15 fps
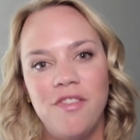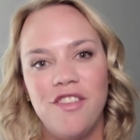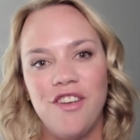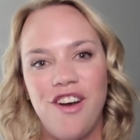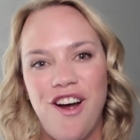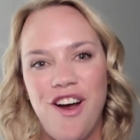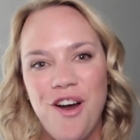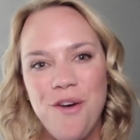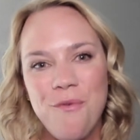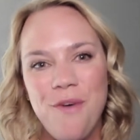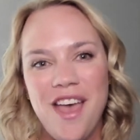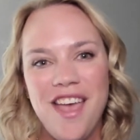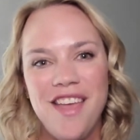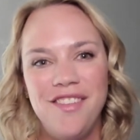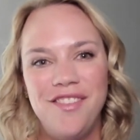There are
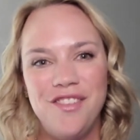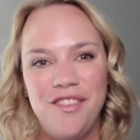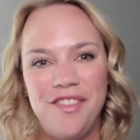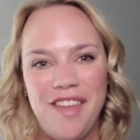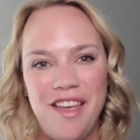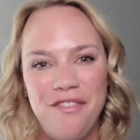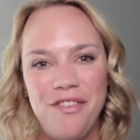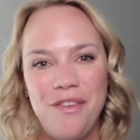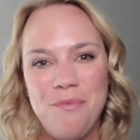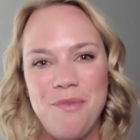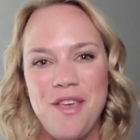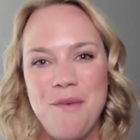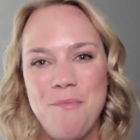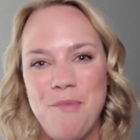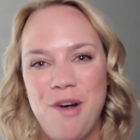ways to safely
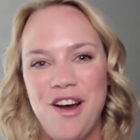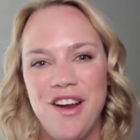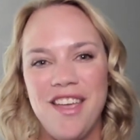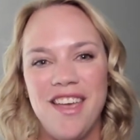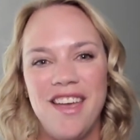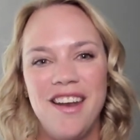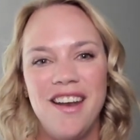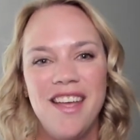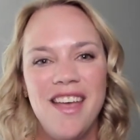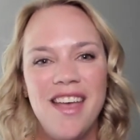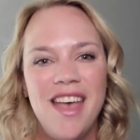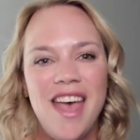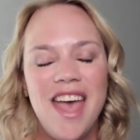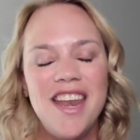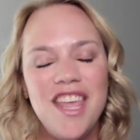be in market.
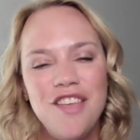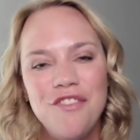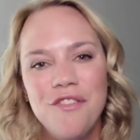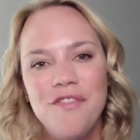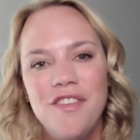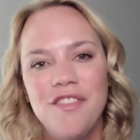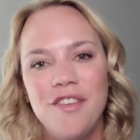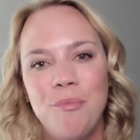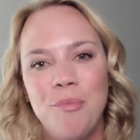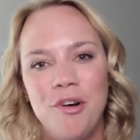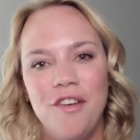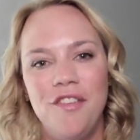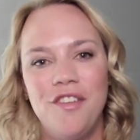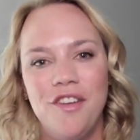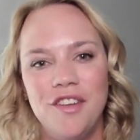And each of these are
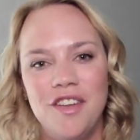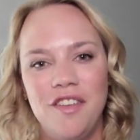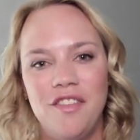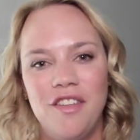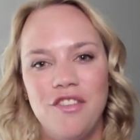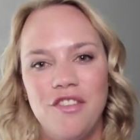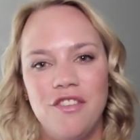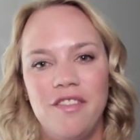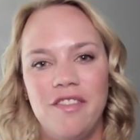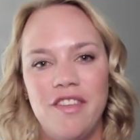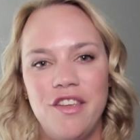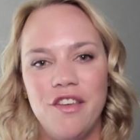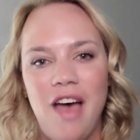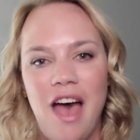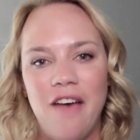personal decisions that
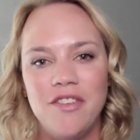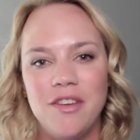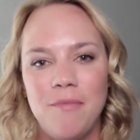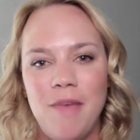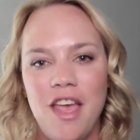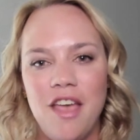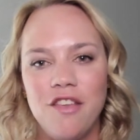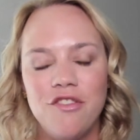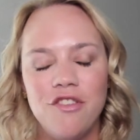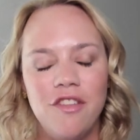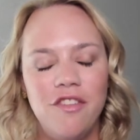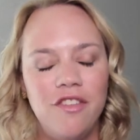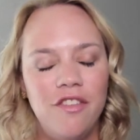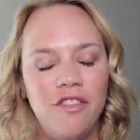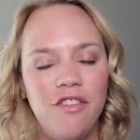you'll have to make,
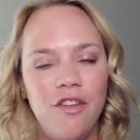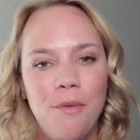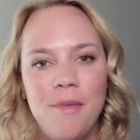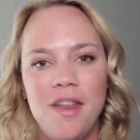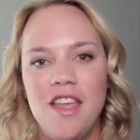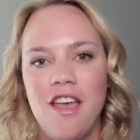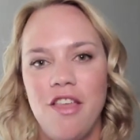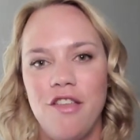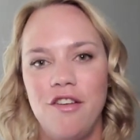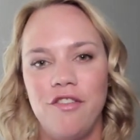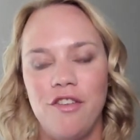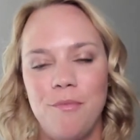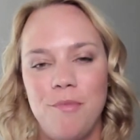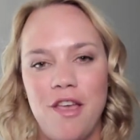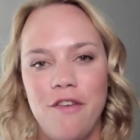just as so many others
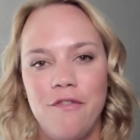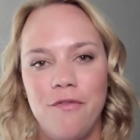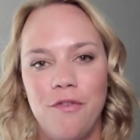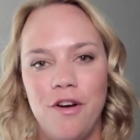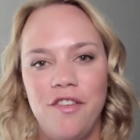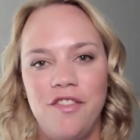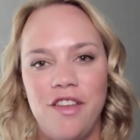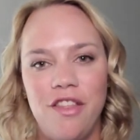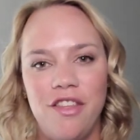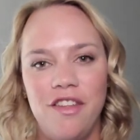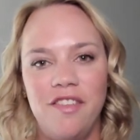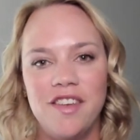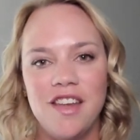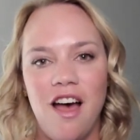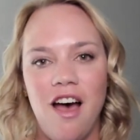are being forced at
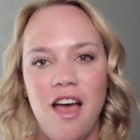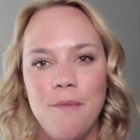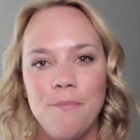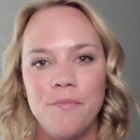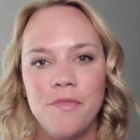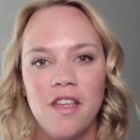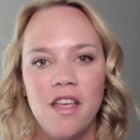this time.